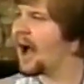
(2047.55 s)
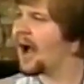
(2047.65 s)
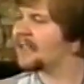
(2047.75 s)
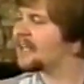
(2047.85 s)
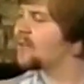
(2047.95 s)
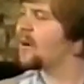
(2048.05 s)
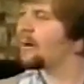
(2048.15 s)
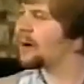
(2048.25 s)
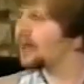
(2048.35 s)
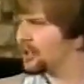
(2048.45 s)
I'll tell you what
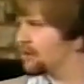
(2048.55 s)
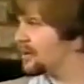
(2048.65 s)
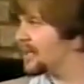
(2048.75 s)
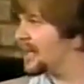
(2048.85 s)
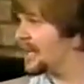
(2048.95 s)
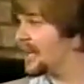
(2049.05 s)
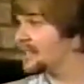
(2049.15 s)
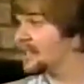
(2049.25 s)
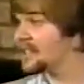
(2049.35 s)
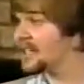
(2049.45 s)
we're going to do today
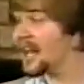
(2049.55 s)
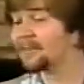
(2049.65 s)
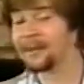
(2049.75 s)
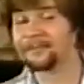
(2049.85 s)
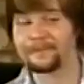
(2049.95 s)
as an assignment.